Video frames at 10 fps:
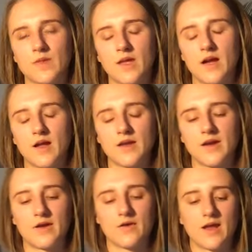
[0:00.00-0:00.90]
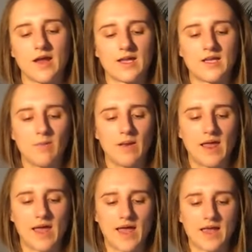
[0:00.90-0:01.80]
Are there any
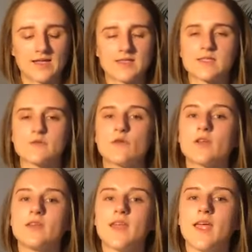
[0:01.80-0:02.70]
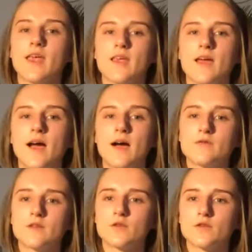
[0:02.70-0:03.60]
plans for the day
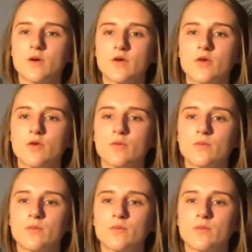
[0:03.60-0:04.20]
after tomorrow?